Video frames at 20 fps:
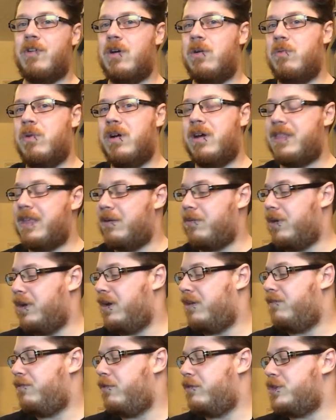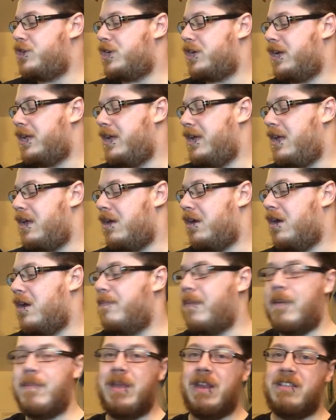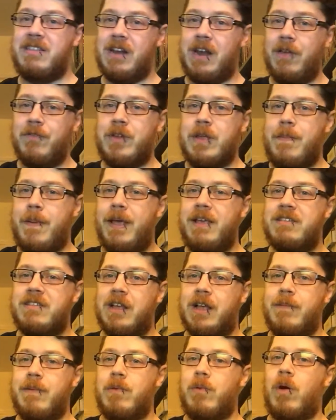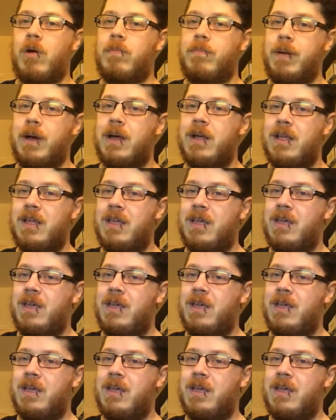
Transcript: of artwork, that one, unfortunately. I mean, it's a lovely piece, don't get me wrong, but